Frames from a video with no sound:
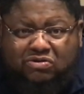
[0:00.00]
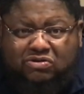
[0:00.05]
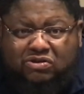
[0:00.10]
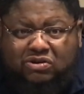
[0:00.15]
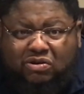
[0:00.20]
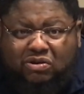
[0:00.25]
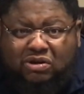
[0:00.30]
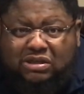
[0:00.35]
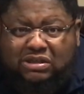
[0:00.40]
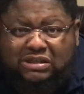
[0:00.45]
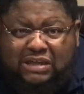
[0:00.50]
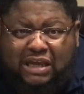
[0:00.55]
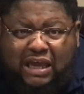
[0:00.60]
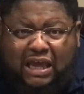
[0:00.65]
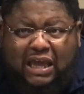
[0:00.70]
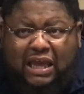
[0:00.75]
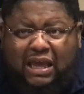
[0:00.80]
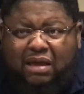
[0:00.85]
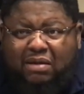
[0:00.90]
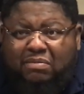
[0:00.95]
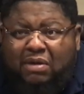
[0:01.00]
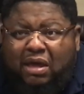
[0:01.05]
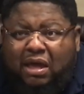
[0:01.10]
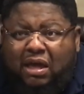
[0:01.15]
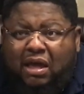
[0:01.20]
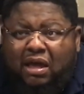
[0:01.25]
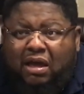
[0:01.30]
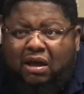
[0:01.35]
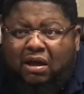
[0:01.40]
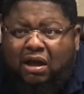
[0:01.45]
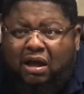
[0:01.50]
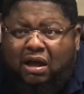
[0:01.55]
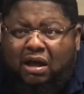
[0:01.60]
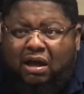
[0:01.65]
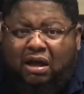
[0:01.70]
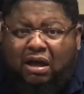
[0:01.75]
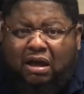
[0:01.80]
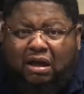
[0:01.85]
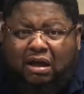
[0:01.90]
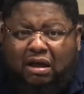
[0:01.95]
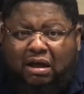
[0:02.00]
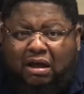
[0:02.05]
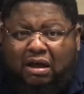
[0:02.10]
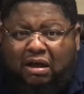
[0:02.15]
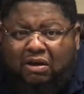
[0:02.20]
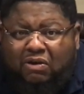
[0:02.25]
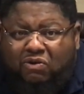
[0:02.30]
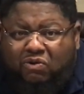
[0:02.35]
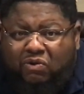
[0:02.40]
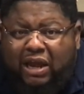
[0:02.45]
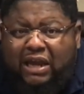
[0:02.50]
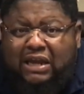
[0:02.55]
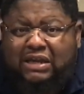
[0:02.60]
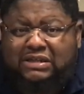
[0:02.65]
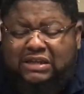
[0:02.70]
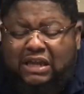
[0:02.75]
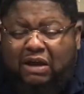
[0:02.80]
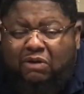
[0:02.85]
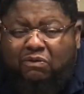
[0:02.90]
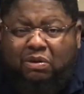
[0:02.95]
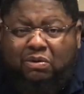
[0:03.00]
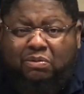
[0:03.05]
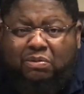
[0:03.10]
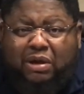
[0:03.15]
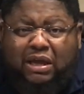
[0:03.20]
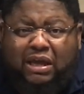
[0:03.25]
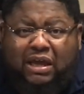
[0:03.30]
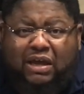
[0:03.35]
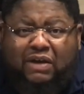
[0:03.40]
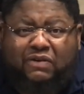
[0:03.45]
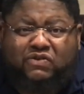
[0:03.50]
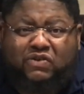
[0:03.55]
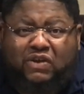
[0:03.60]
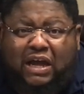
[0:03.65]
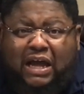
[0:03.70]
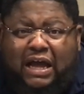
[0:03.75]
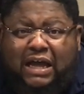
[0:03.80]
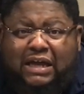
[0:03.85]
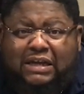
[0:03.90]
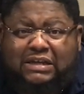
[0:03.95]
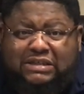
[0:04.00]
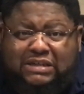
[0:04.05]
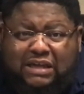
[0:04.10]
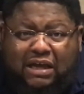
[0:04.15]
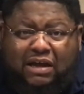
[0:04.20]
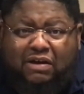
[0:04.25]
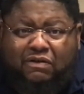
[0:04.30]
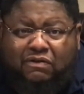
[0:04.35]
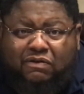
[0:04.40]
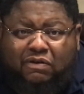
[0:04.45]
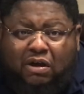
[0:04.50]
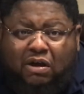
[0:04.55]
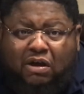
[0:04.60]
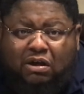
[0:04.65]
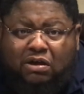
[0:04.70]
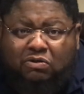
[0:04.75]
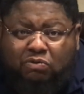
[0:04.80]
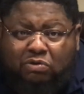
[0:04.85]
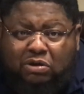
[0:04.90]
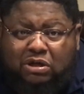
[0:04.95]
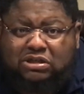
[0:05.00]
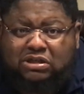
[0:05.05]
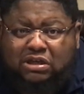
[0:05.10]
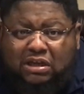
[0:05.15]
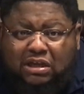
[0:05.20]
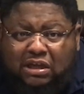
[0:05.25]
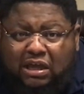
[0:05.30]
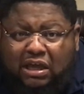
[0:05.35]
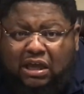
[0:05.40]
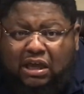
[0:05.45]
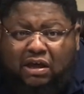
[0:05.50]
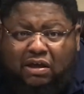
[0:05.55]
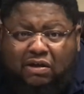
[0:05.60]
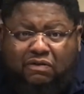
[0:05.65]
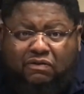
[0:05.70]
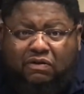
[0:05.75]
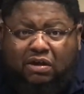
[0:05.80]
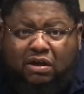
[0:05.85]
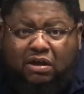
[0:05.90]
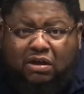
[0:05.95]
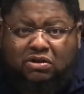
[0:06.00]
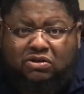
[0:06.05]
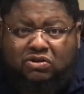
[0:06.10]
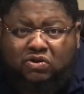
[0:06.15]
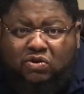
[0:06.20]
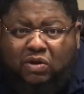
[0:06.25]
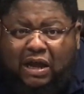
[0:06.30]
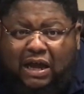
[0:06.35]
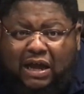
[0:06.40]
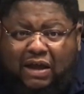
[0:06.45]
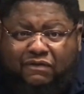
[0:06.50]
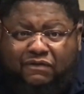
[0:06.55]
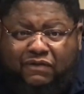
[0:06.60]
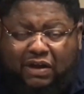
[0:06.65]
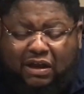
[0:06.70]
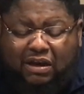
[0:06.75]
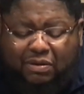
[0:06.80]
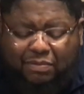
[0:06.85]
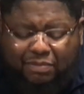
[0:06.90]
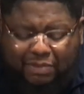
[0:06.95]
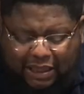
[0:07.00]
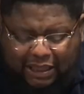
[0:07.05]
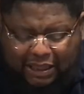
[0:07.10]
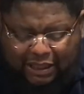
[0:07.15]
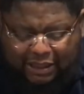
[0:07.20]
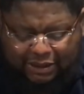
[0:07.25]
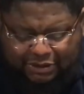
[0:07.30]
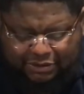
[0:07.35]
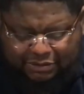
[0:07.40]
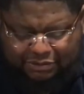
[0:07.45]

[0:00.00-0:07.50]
So the same grace that we would give to ourselves, we should give to our fellow man.